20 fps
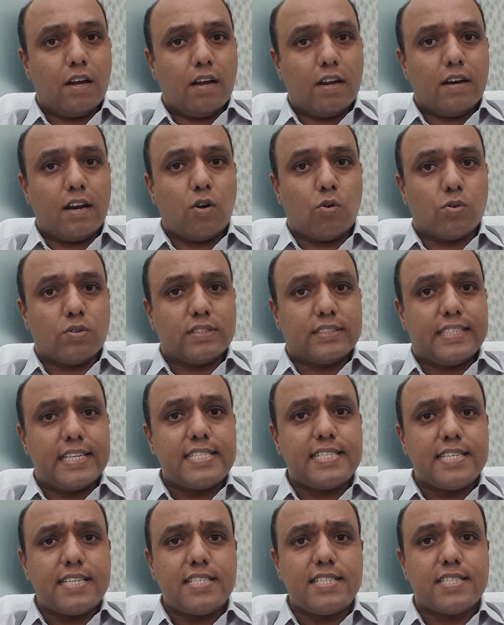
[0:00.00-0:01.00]
Now,
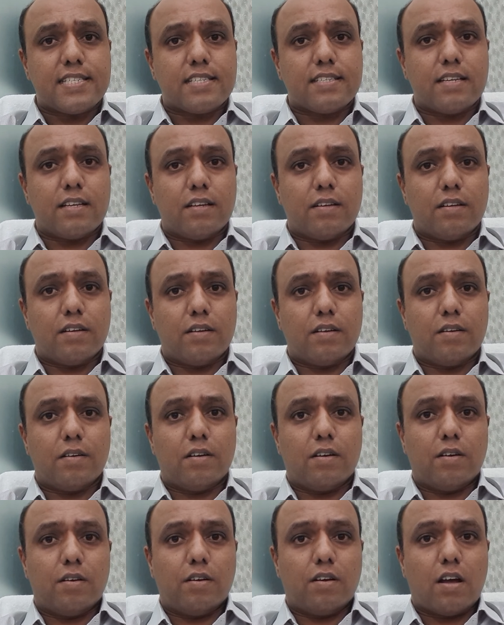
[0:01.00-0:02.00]
this is
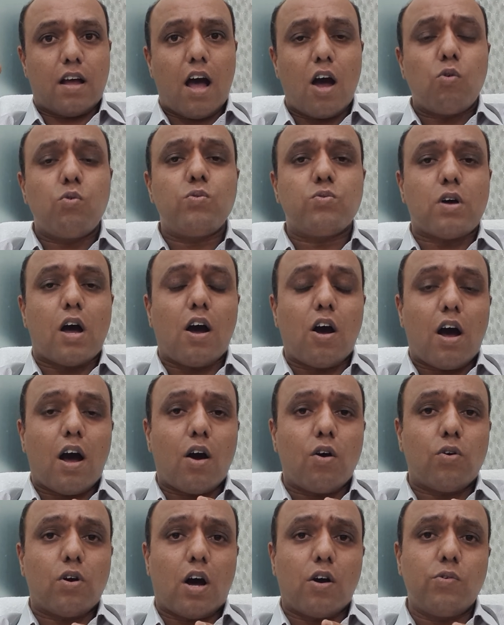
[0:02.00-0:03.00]

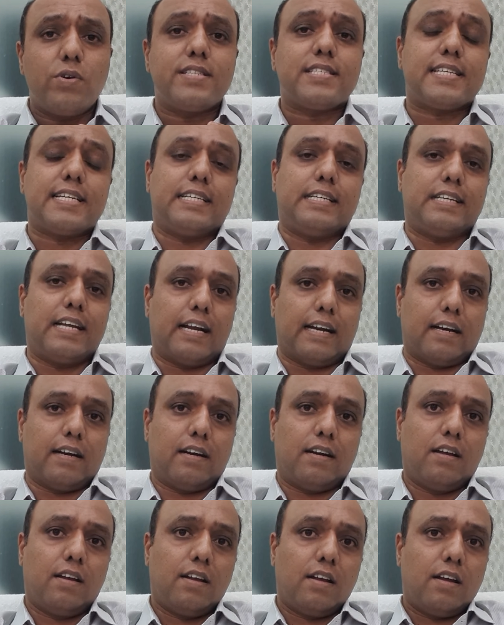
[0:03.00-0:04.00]
how is it
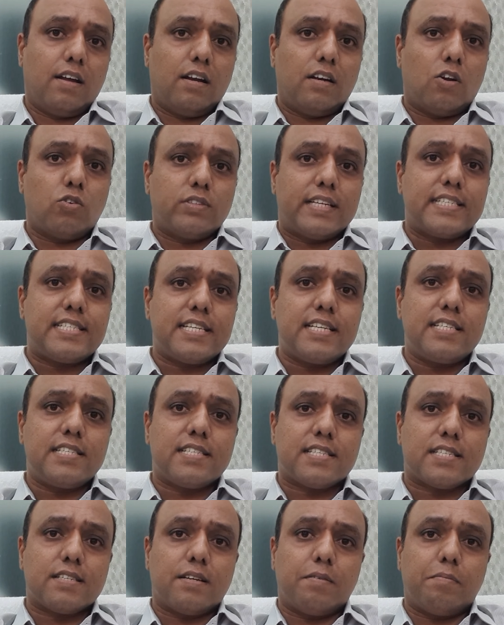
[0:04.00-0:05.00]
done? Now, this
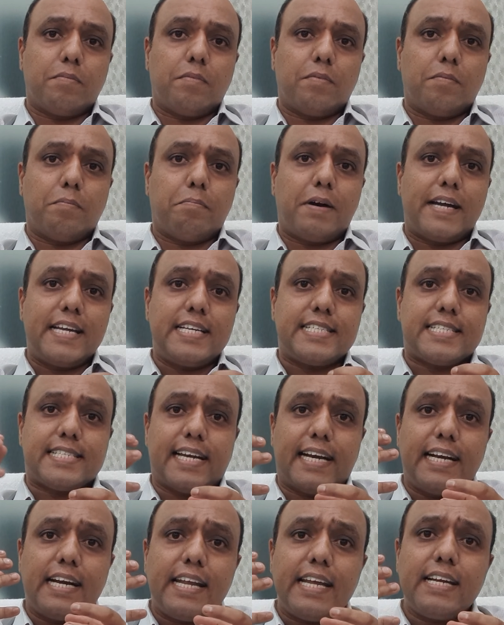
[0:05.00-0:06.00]
is by
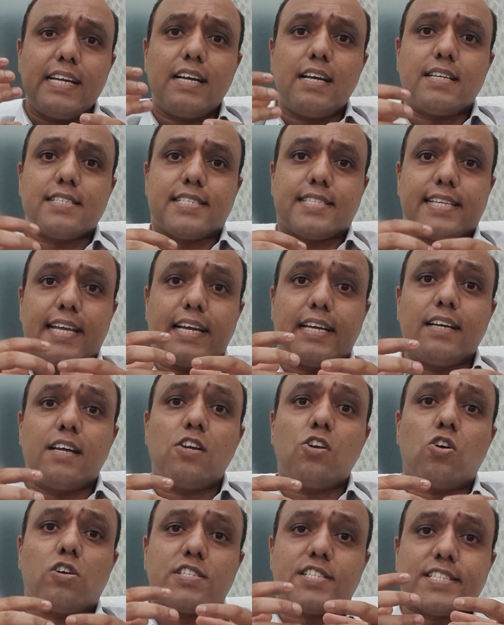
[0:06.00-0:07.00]
sending a
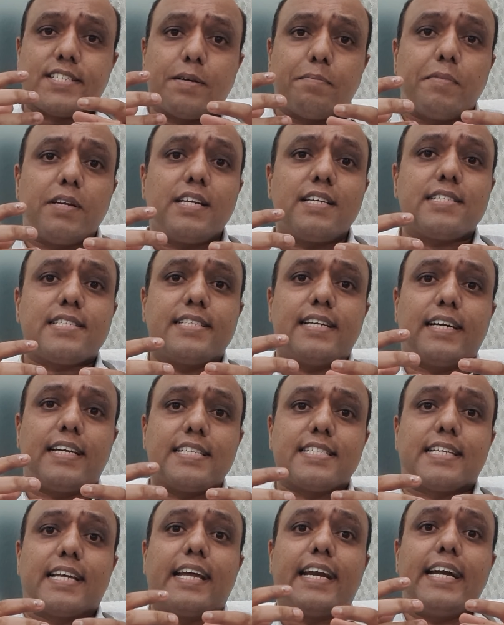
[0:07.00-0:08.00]
signal or stimulus that
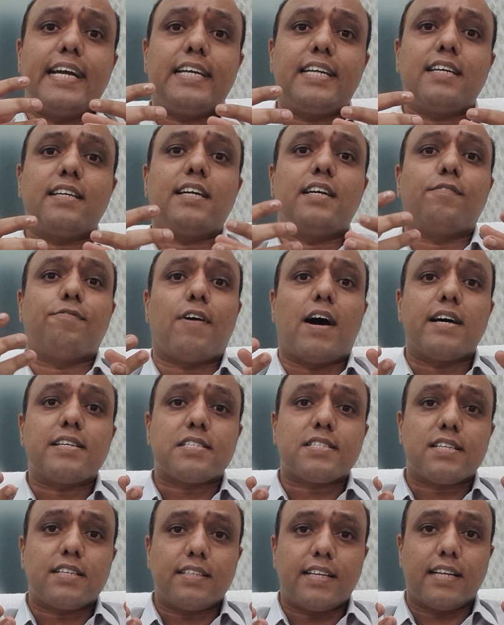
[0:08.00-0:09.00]
is greater and
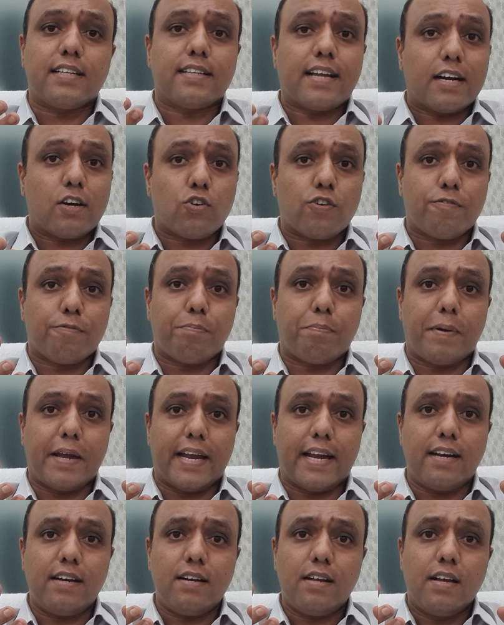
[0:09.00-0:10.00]
faster than that of
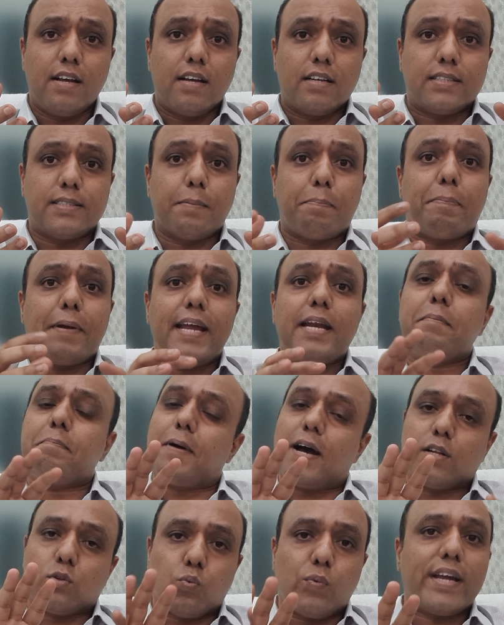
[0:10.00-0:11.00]
pain. The pain
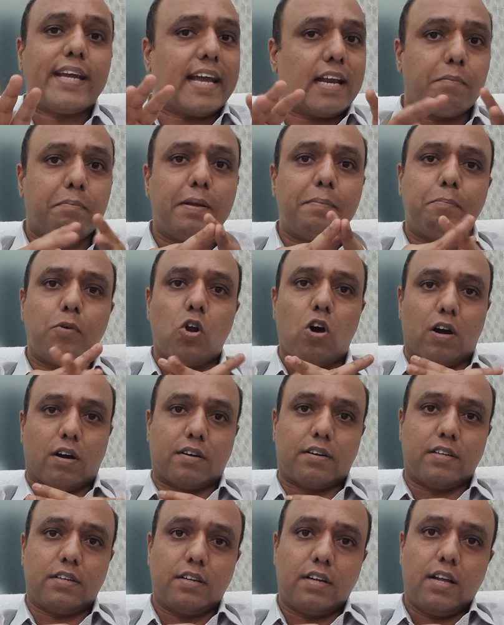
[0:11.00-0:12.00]
pathway can be
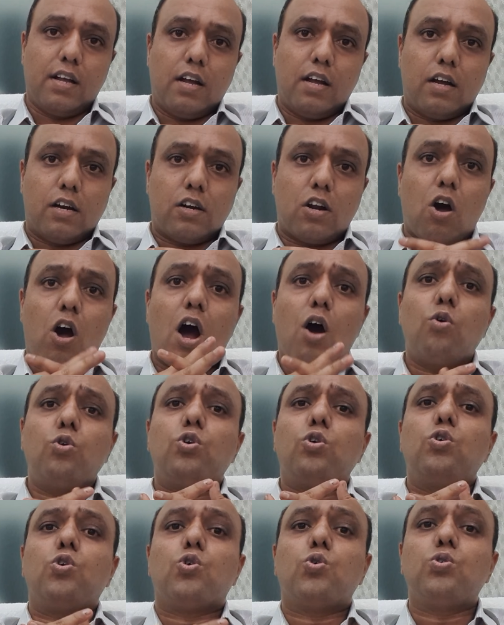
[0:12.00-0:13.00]
blocked. Now, how
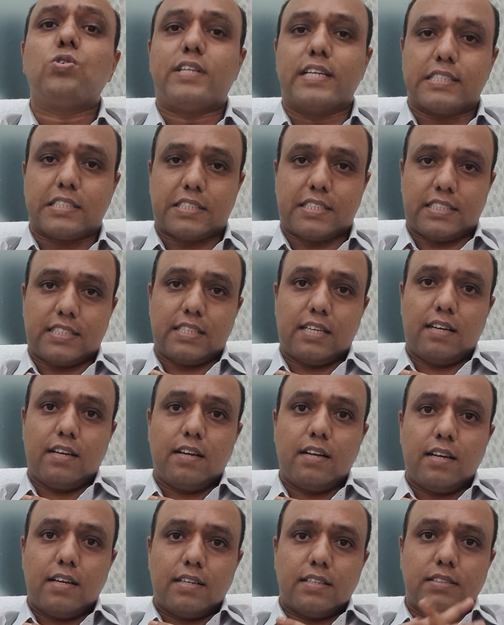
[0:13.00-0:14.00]
to do this?
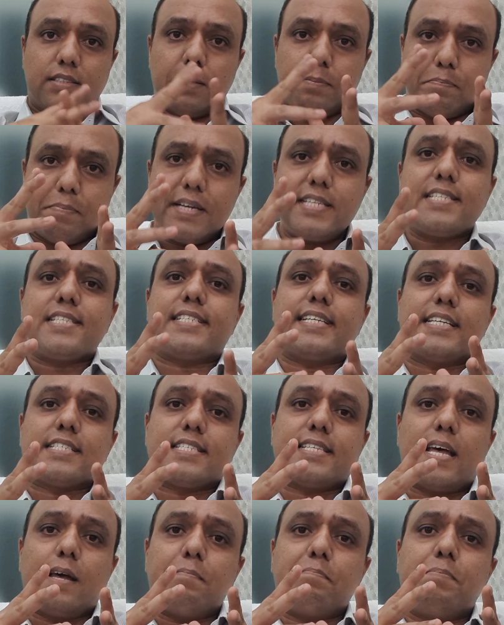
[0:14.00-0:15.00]
The best
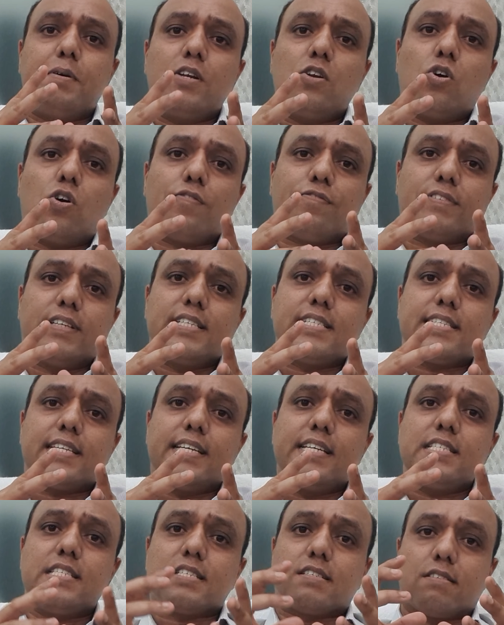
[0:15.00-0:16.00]
example of this
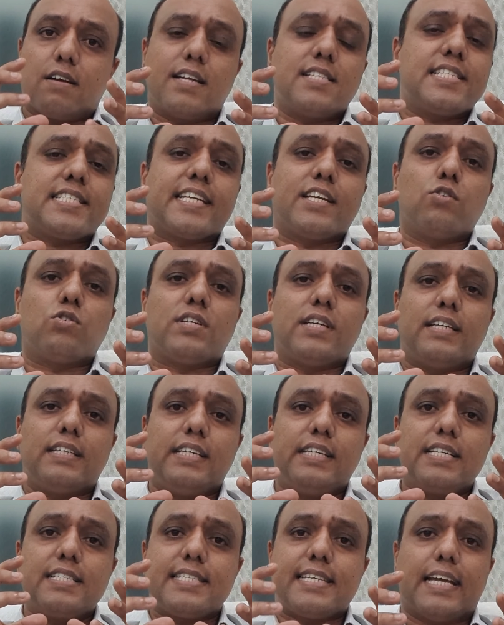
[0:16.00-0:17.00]
is
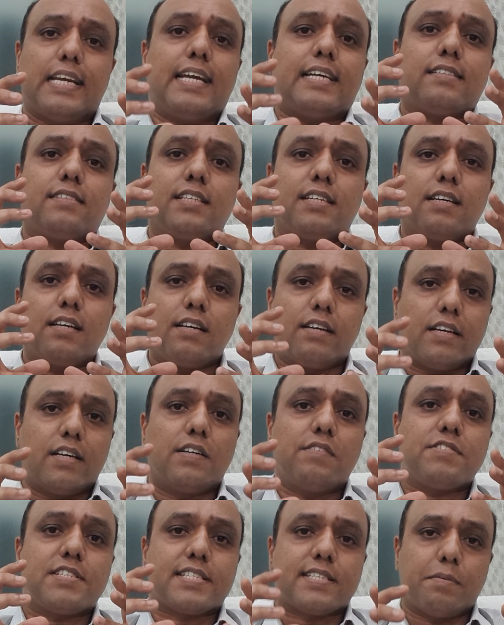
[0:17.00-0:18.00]
transcutaneous electrical
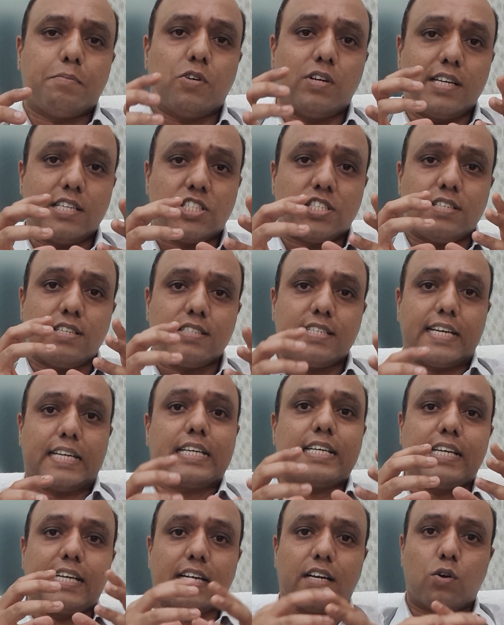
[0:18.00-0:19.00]
nerve stimulation
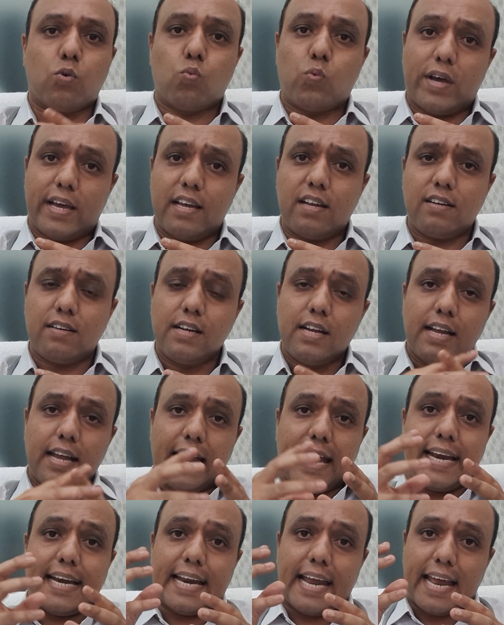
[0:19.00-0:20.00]
technique, where
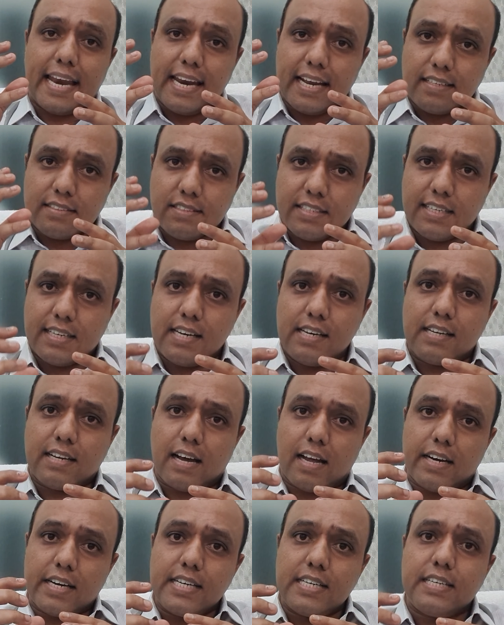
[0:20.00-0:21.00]
an electrical
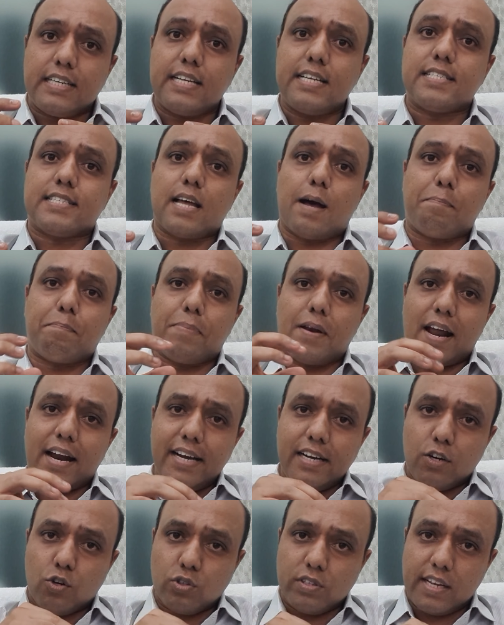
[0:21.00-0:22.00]
current is
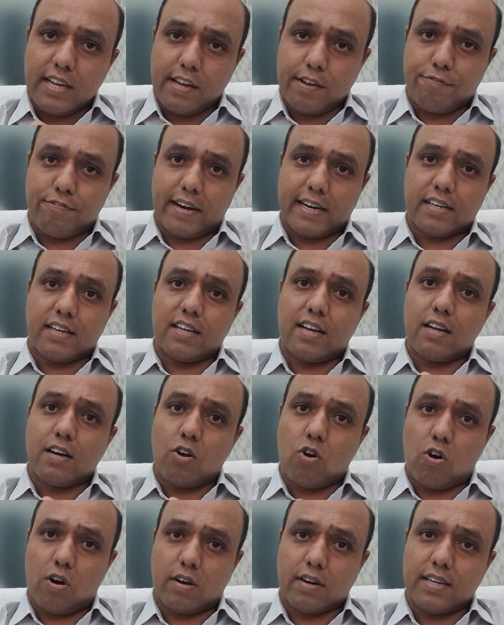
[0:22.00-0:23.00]
applied to the effector
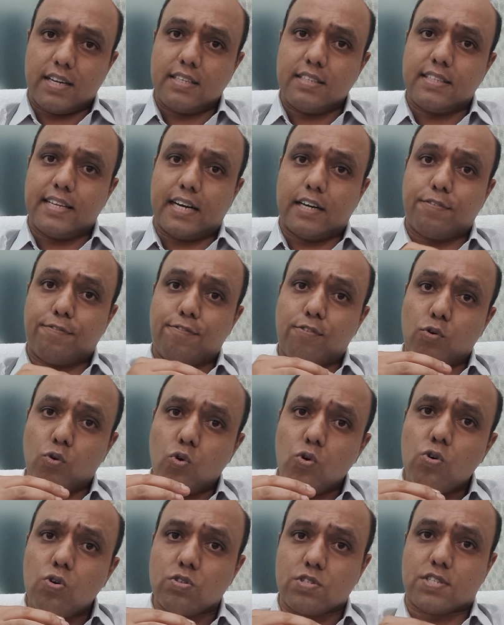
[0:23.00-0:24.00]
organ that
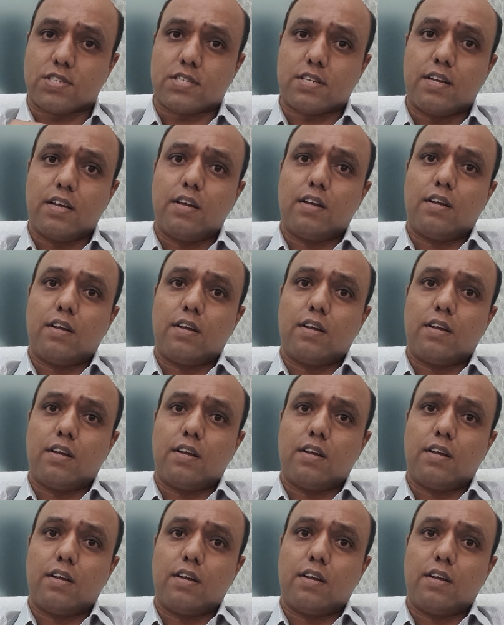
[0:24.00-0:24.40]
flows